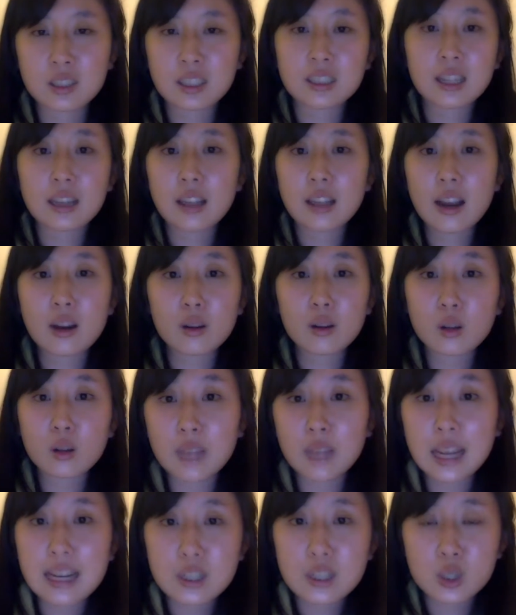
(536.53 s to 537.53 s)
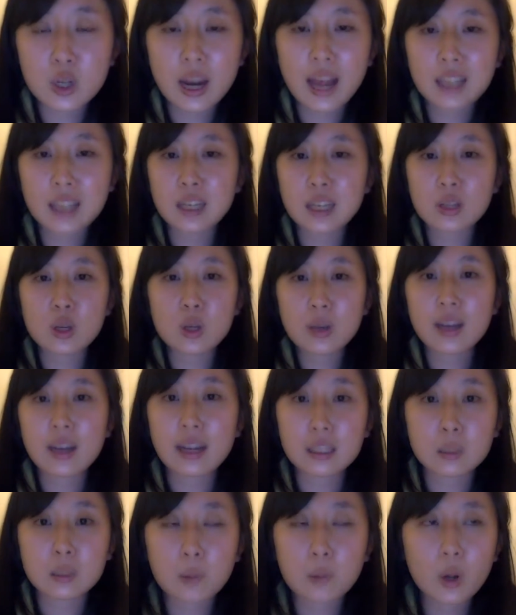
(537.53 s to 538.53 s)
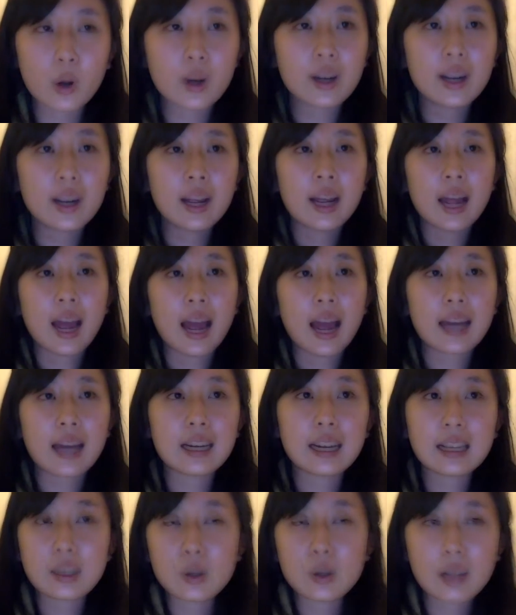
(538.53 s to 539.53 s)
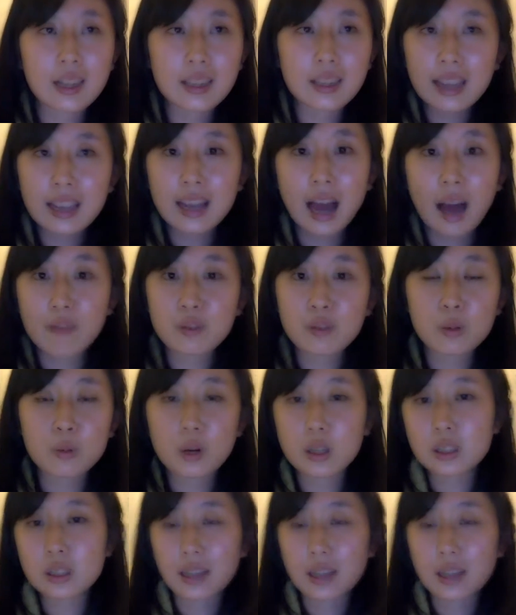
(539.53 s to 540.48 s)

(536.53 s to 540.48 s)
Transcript: Is that there are a lot of Easter eggs that you can explore, and you can link afterwards.